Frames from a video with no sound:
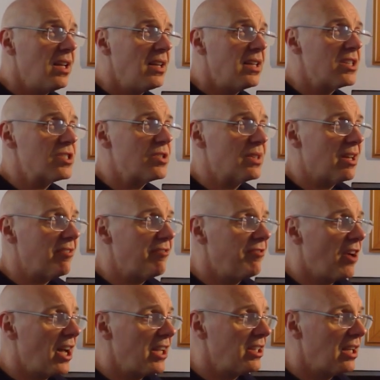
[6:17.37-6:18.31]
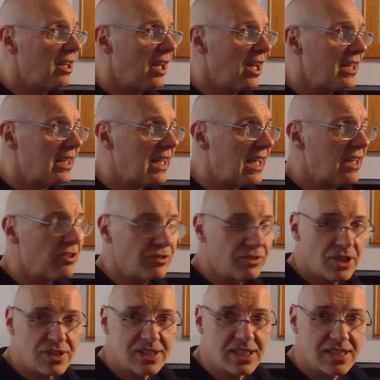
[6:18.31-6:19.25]
Let's do that final line again. You'll
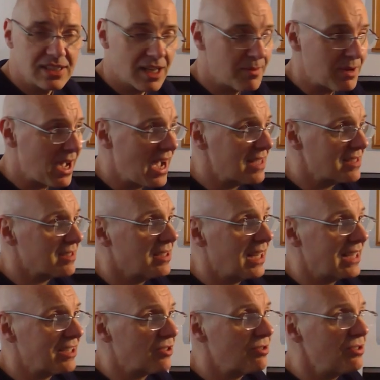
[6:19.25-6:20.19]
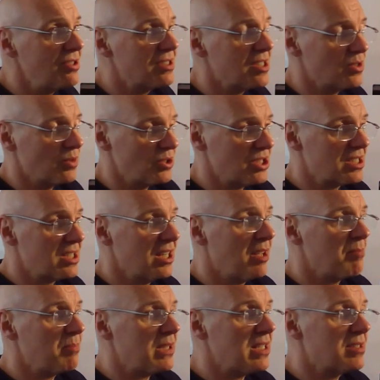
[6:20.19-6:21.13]
notice this time it has an anacrusis, or just an
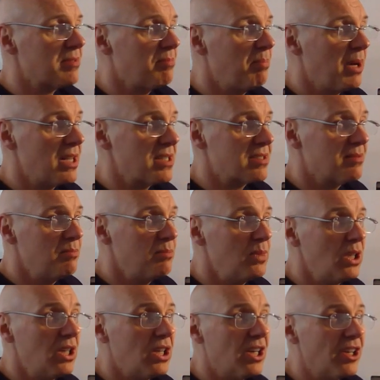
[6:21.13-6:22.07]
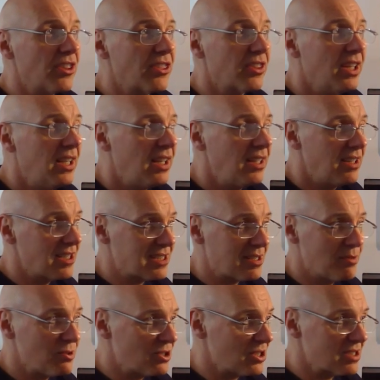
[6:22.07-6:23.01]
upbeat. But mirth. Last
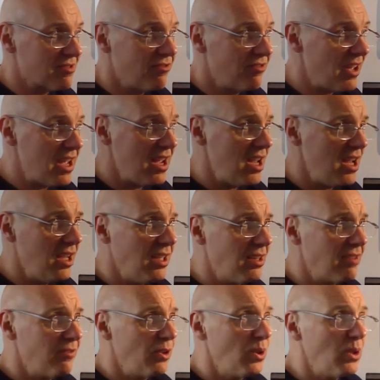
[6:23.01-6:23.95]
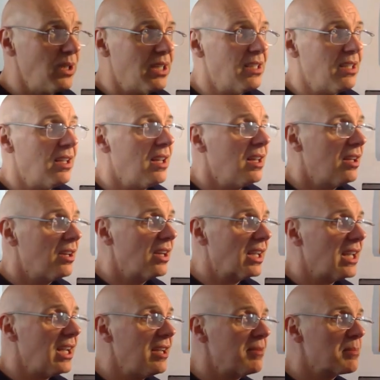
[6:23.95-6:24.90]
time it was just faithful.
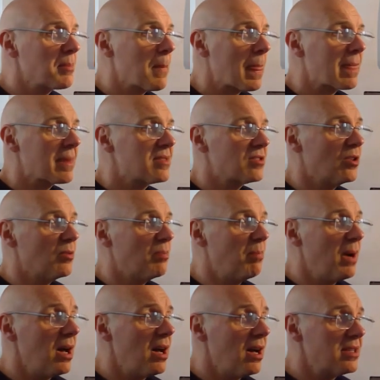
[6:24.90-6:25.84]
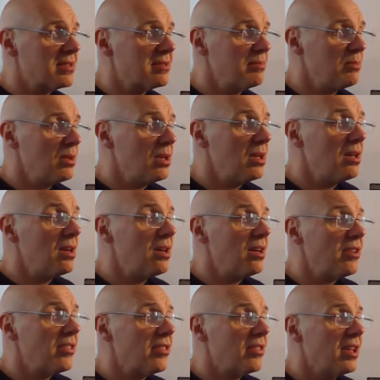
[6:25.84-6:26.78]
Okay, so but
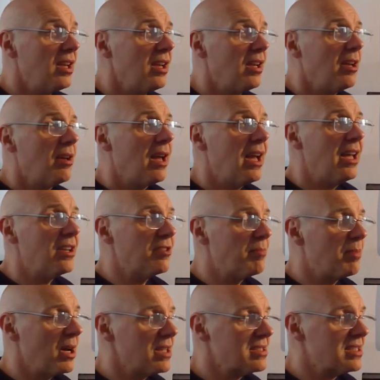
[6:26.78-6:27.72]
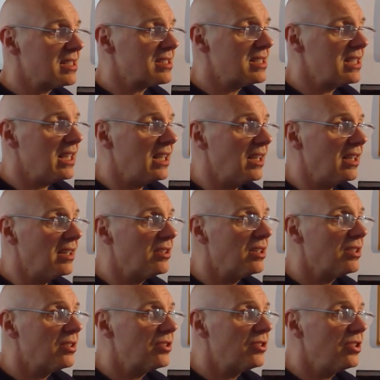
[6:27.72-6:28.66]
mirth. End of bar 16.
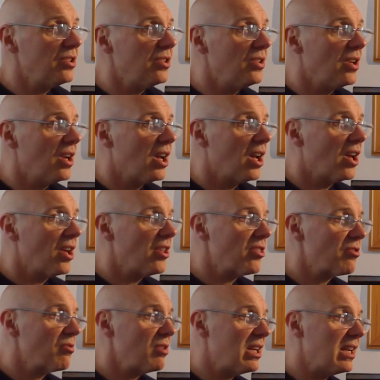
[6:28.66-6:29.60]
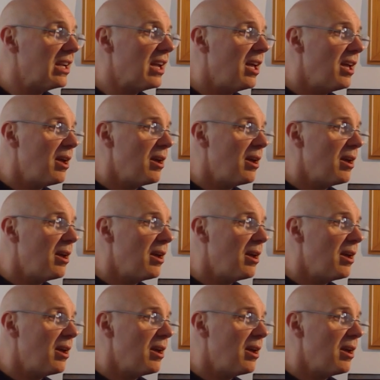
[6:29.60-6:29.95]
2, 3.